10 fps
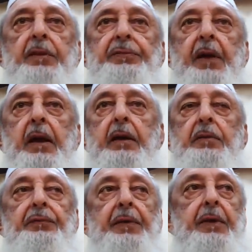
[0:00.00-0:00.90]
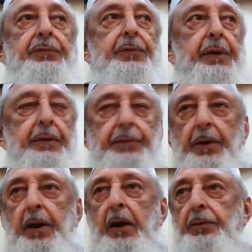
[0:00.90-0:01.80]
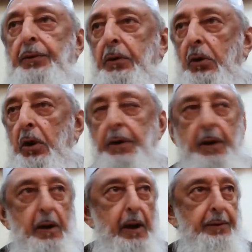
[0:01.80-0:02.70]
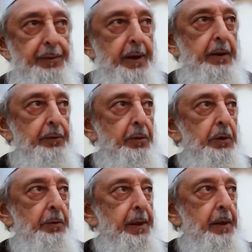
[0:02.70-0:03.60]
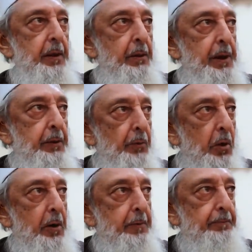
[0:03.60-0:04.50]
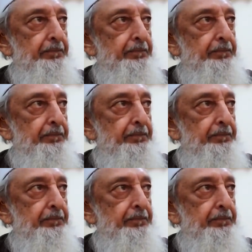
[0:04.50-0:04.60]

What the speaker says: The second victory is around the corner. I said it's going to be in the Great War.